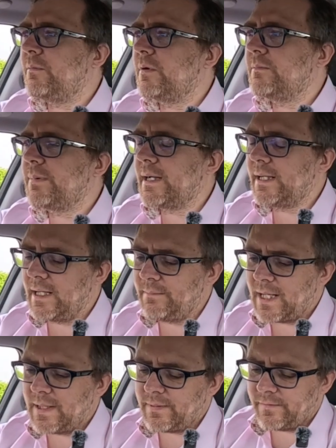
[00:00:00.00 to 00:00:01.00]
we'll be there,
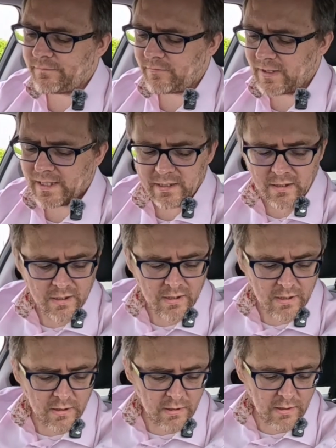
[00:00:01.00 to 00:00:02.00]
maybe 3,
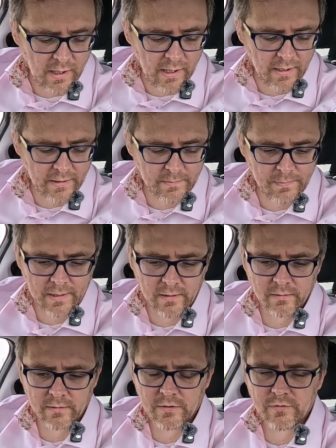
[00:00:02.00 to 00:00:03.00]
depending
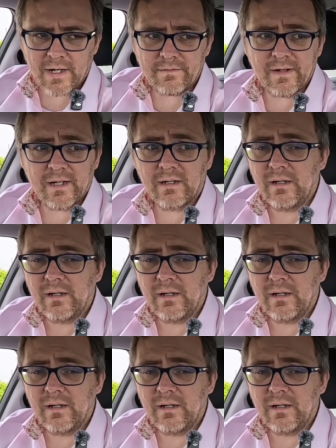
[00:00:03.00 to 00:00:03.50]
on the traffic.